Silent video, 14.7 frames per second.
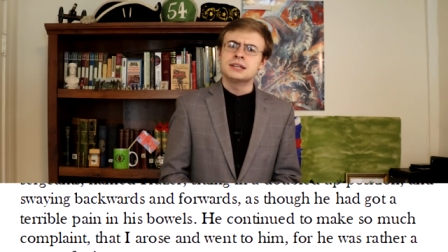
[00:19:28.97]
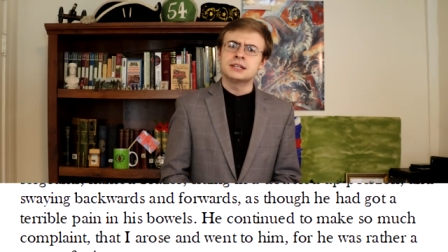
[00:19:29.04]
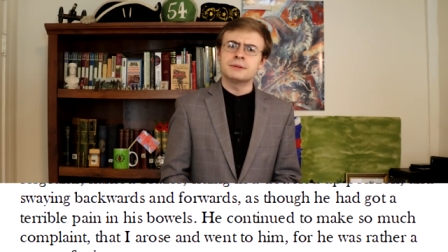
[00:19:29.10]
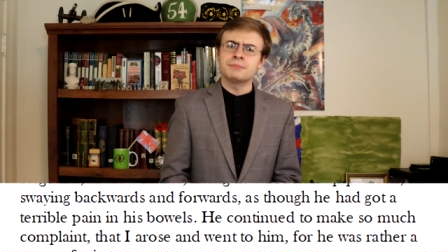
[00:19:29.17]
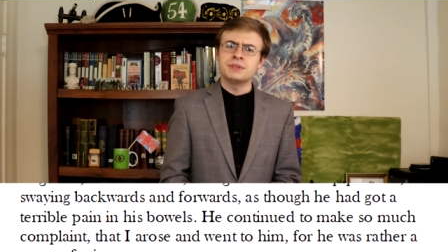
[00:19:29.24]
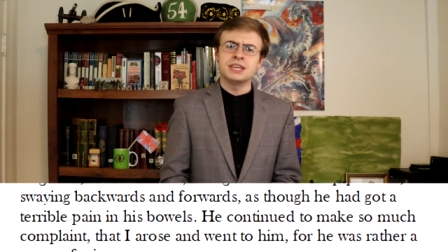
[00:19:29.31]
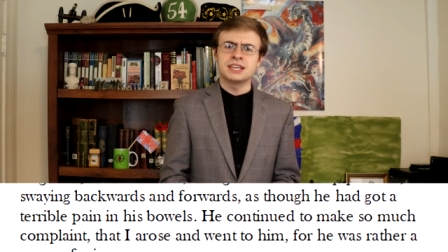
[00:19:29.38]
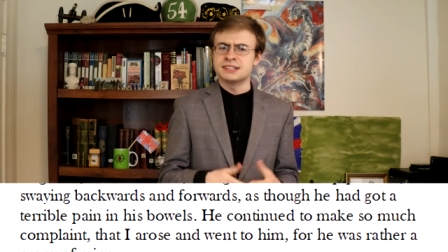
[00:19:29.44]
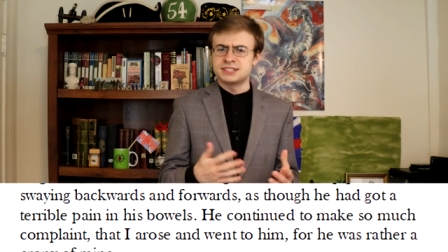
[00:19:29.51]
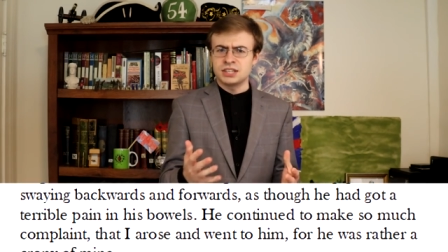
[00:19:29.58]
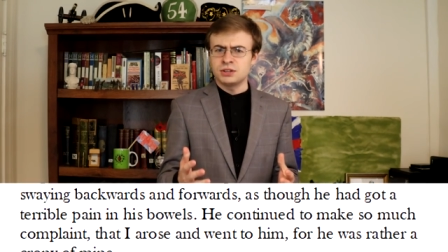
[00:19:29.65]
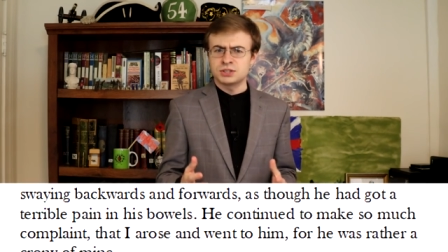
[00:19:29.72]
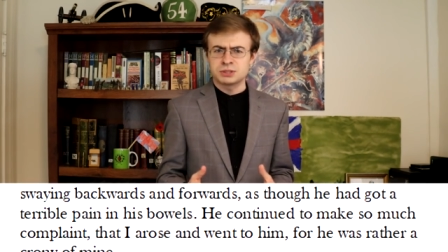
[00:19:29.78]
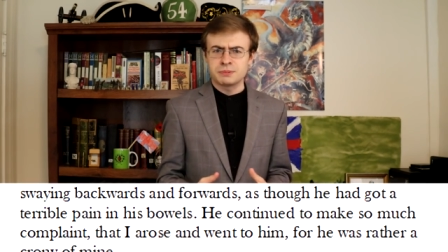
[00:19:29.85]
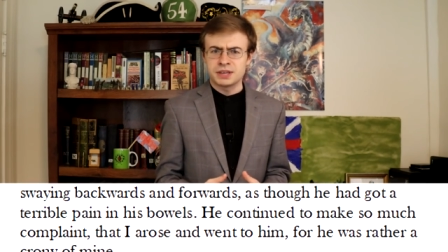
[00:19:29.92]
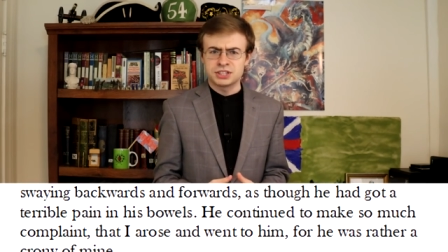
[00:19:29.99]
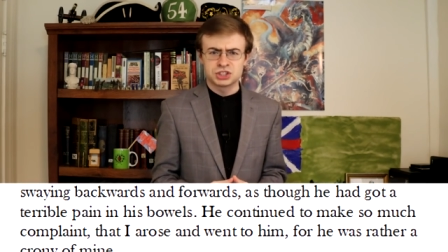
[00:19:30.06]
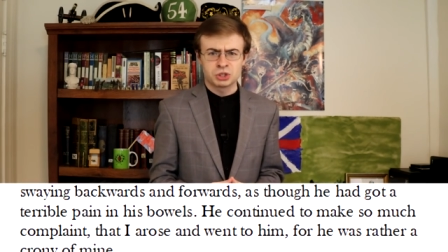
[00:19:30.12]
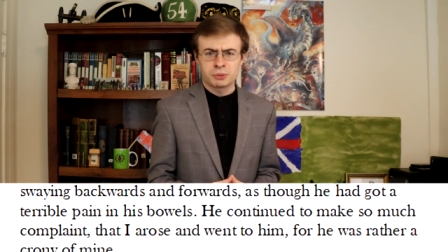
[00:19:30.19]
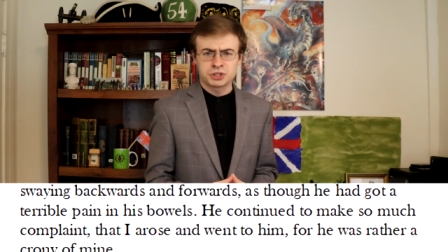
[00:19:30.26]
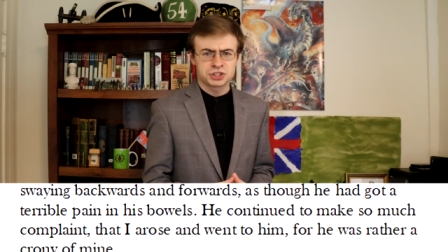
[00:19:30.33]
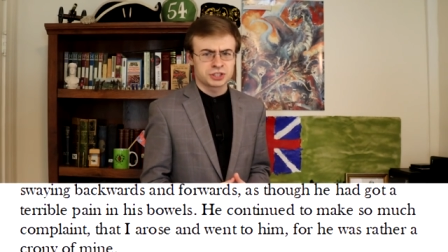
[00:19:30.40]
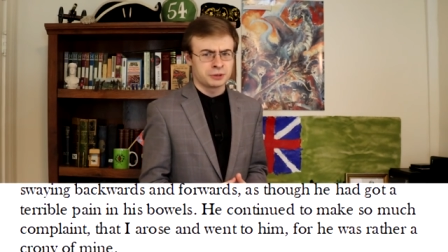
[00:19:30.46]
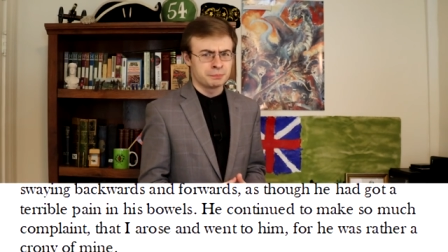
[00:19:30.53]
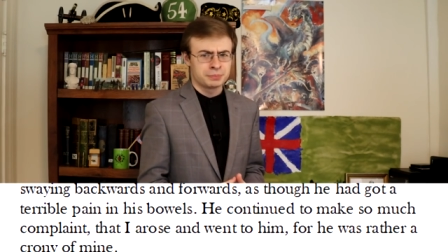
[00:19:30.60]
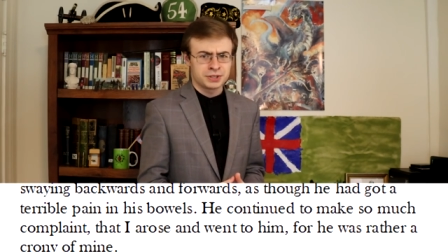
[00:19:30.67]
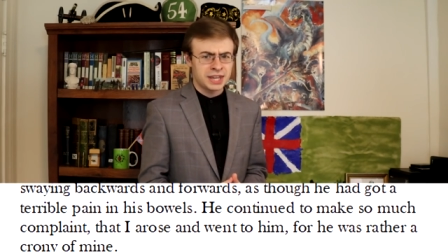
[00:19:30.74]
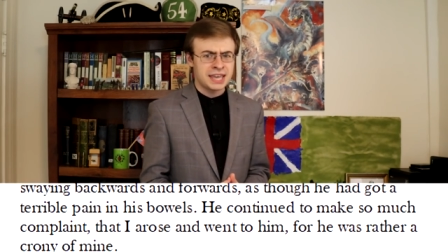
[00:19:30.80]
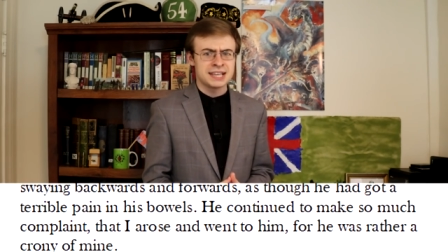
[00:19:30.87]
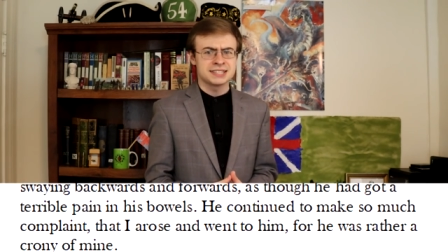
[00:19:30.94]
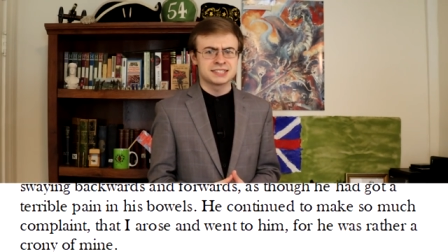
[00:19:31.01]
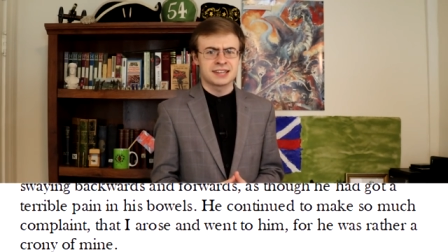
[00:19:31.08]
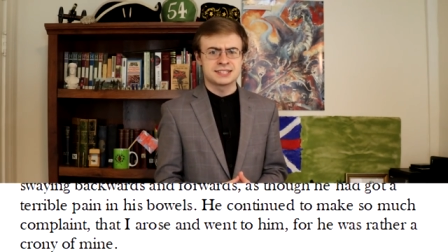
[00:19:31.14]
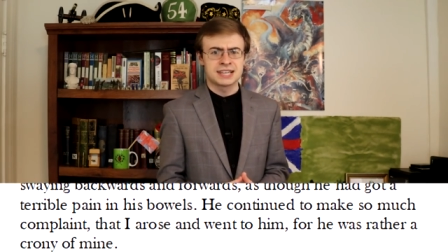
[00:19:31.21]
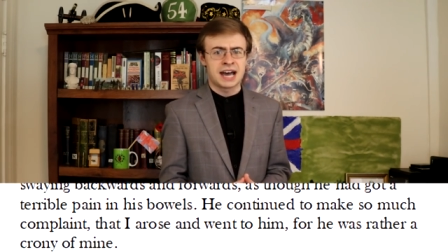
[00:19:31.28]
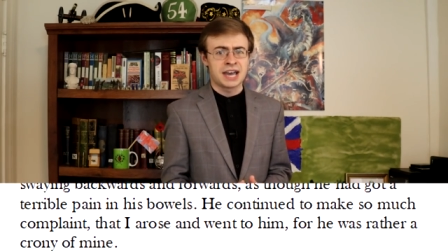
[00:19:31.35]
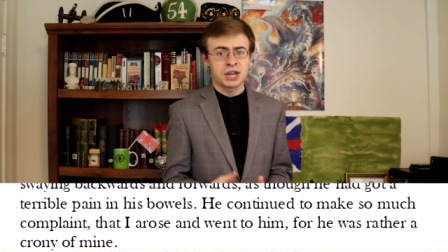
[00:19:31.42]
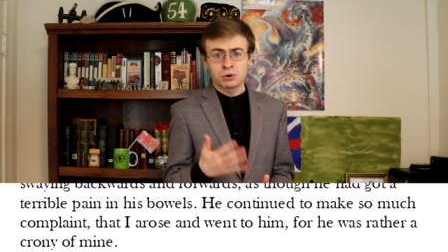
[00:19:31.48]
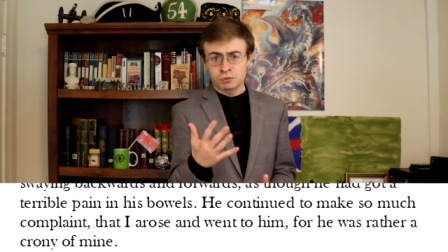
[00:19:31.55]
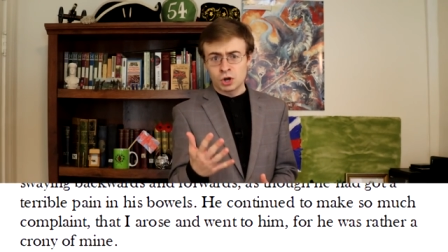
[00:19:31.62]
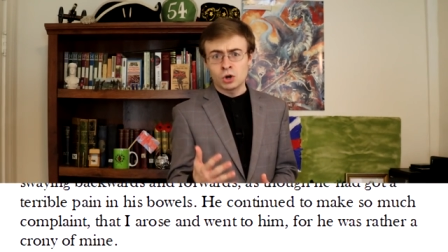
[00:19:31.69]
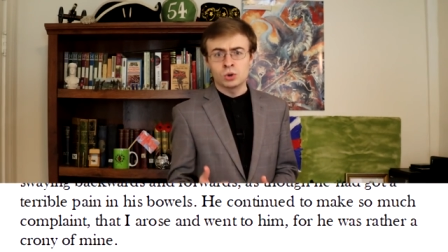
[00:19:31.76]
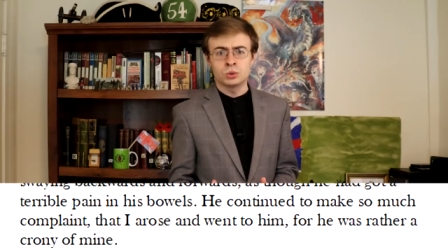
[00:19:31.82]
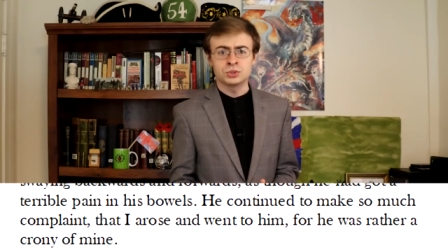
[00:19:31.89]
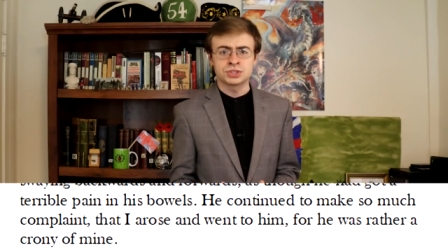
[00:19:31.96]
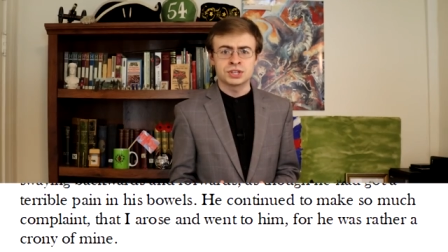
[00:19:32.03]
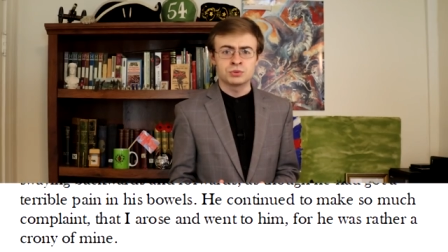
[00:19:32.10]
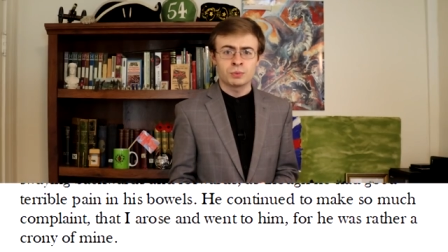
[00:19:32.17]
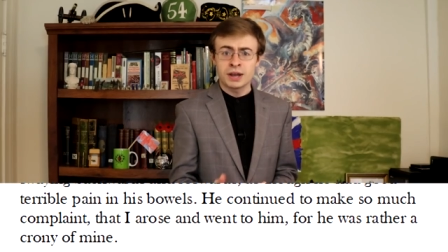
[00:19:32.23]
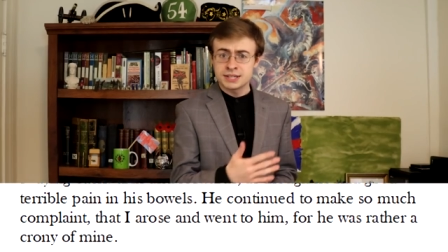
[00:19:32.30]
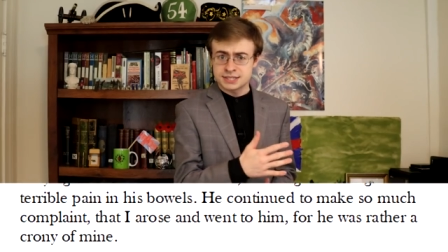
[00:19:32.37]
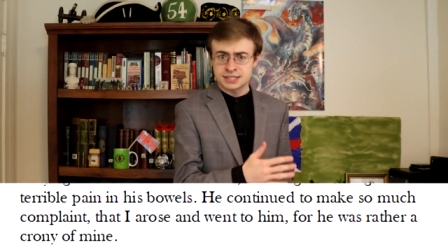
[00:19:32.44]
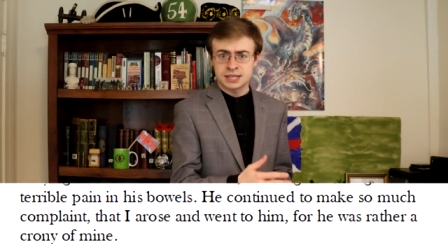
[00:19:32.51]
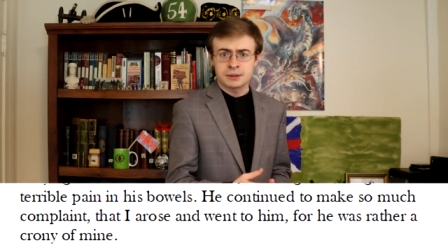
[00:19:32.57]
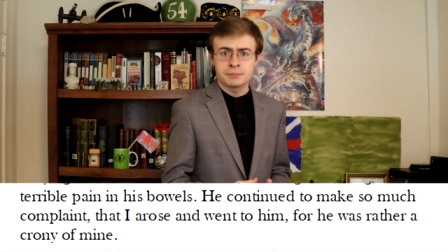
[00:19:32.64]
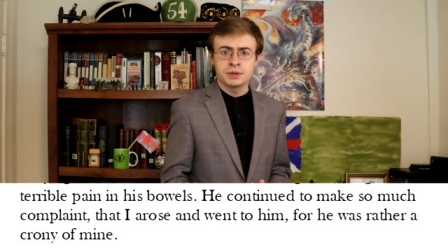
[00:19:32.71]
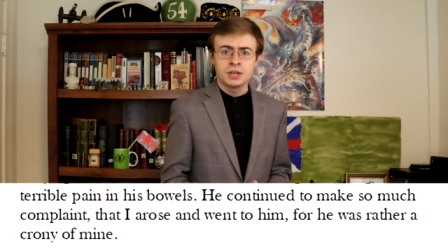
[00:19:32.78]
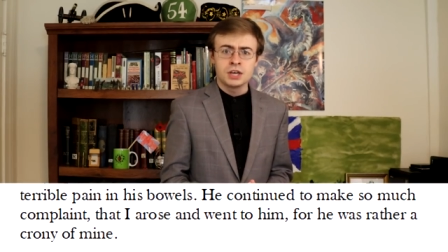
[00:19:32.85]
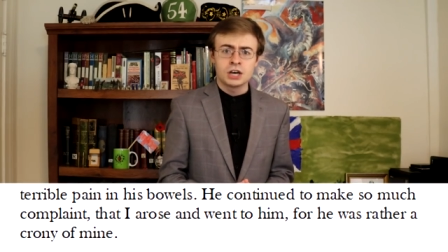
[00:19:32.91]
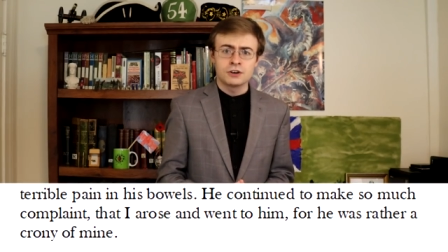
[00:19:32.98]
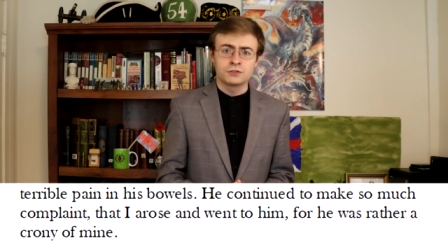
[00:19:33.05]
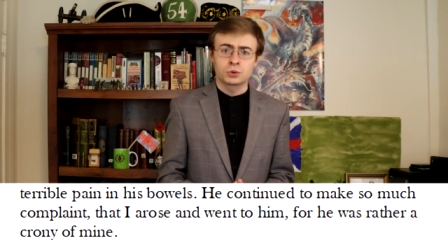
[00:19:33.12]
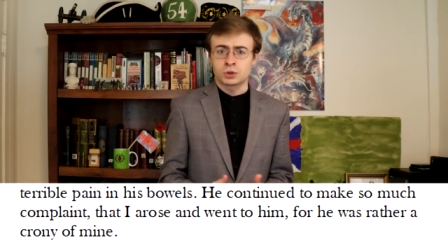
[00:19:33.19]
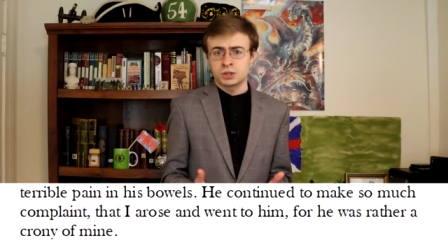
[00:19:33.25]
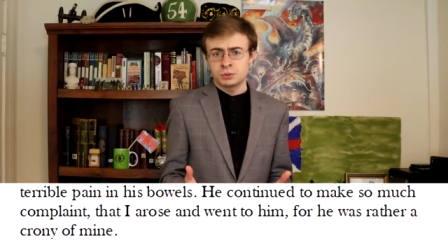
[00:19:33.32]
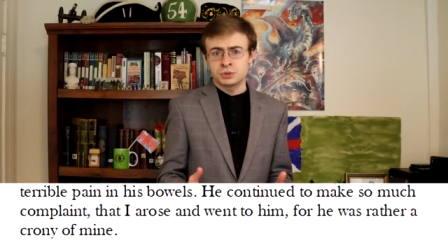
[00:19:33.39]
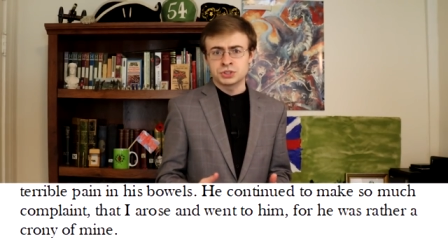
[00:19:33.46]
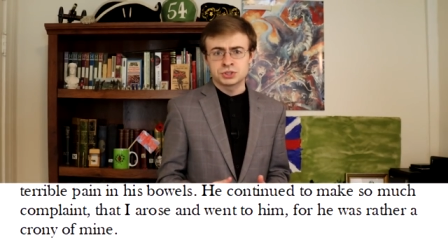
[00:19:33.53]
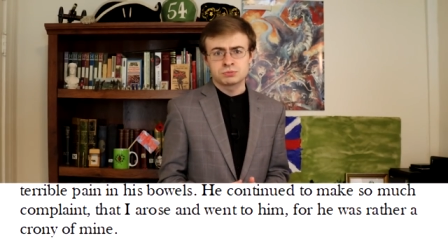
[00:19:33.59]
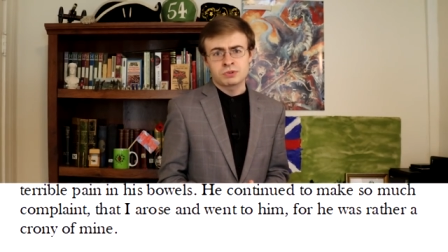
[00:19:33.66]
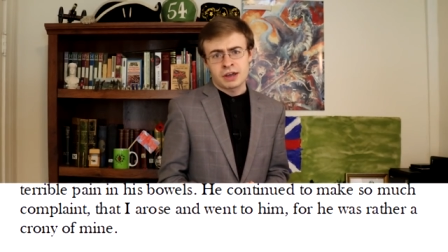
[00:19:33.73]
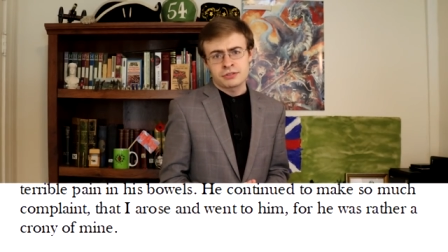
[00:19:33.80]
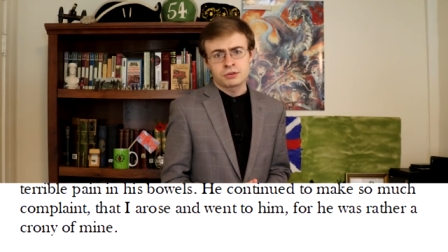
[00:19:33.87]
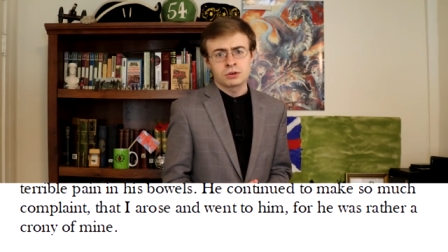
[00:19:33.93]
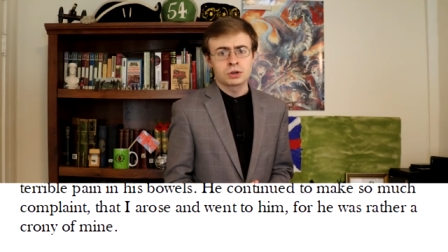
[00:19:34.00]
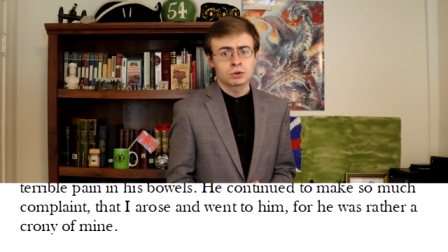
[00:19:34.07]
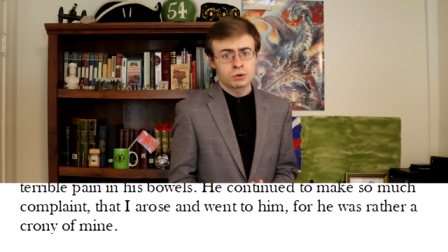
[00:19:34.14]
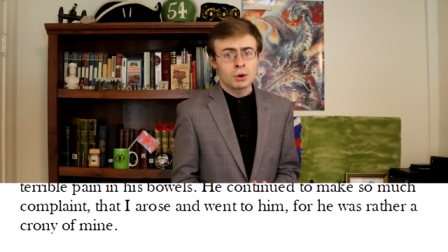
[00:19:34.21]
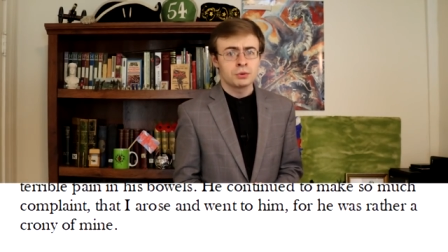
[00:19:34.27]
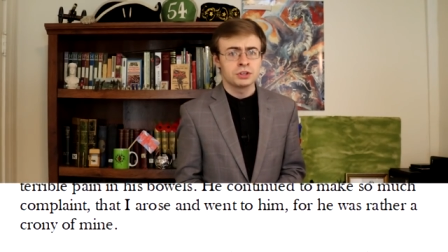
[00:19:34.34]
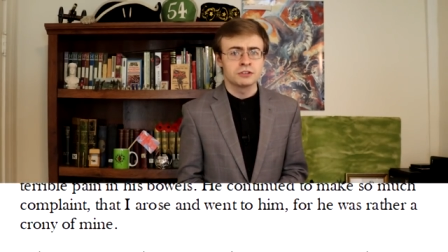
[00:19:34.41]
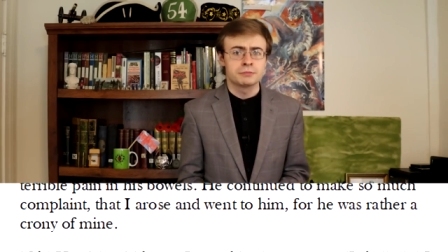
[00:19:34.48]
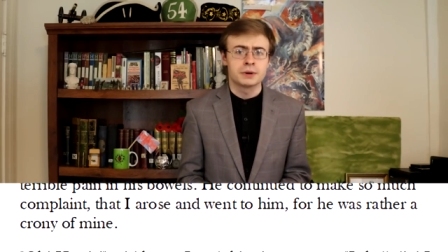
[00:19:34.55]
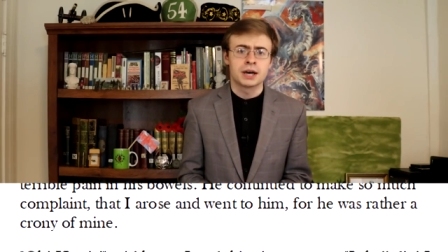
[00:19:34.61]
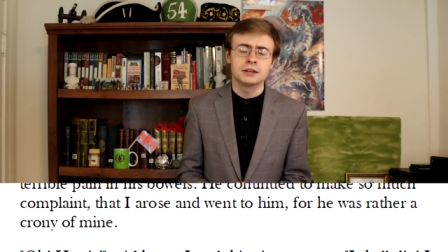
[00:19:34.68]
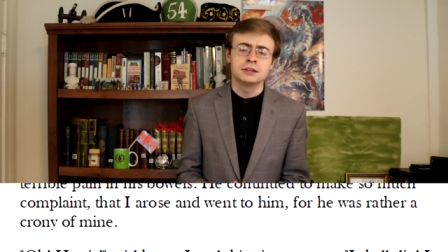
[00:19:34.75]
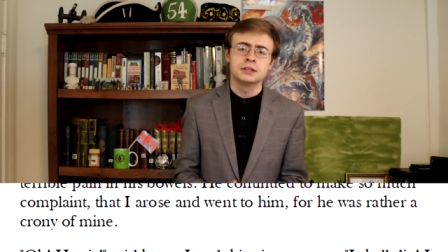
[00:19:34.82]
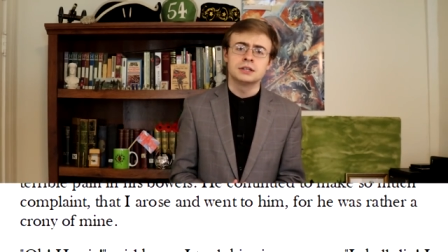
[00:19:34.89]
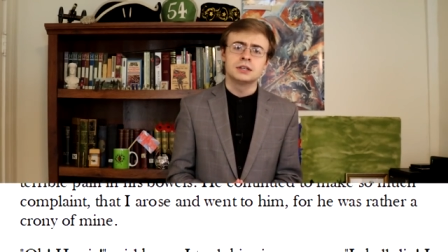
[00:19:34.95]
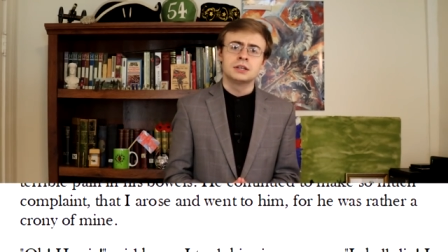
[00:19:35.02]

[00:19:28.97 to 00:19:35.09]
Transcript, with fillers: Uh, he continued to make so much complaint that I arose and went to him, uh, for he was rather a crony of mine.